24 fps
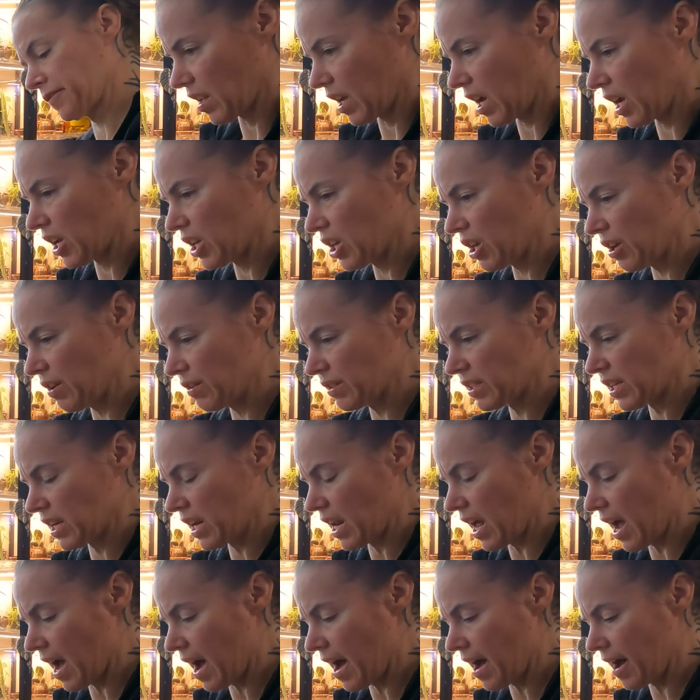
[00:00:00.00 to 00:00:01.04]
I use
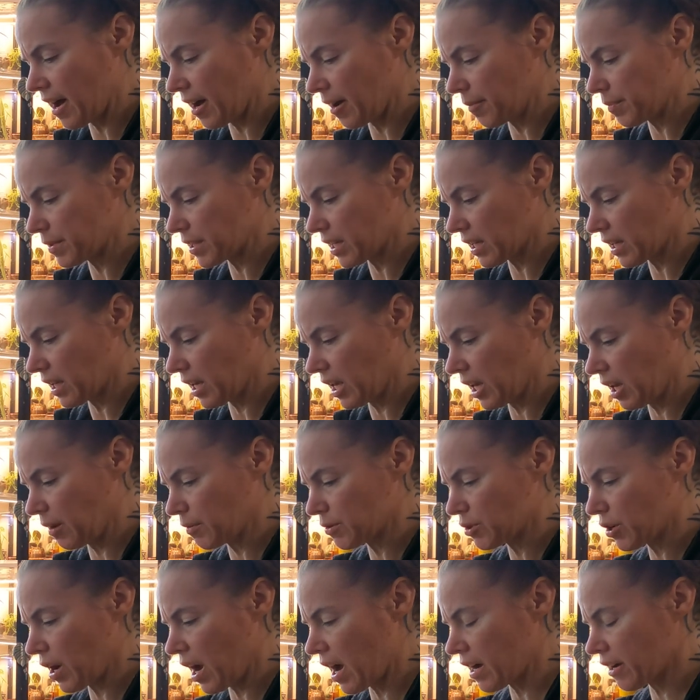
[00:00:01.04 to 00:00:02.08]
an app to keep
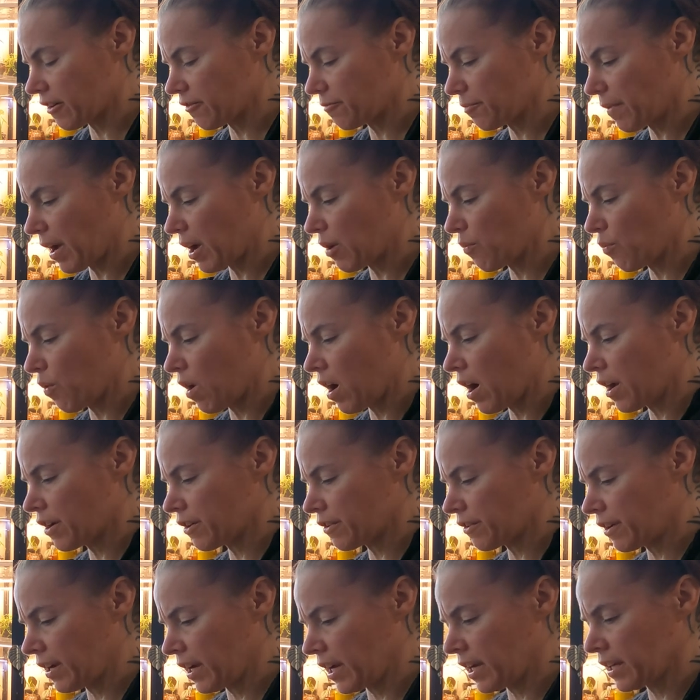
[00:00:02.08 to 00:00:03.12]
track of my
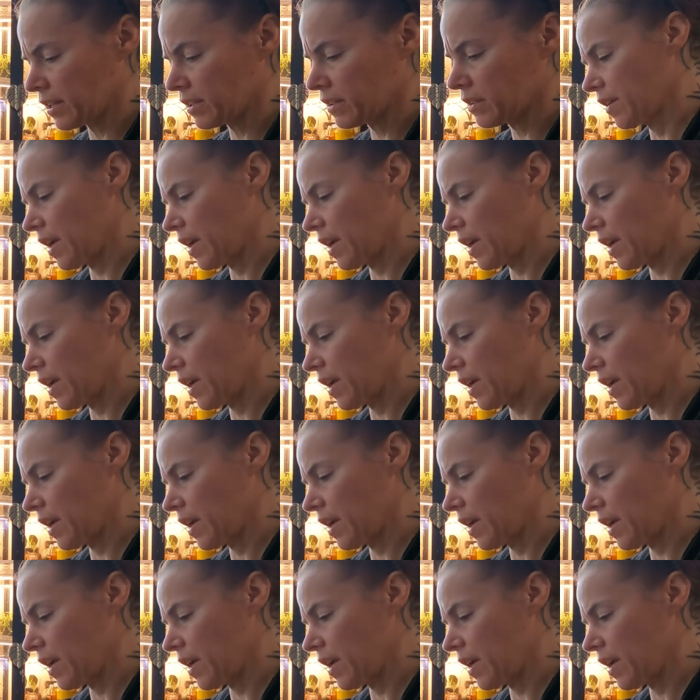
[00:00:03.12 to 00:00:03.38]
watering.